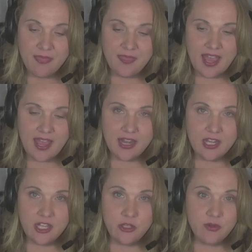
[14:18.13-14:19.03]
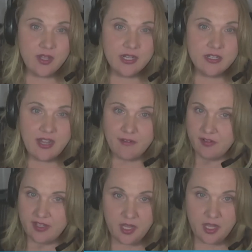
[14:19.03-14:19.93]
that you can
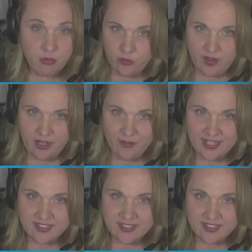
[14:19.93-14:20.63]
definitely improve in, right?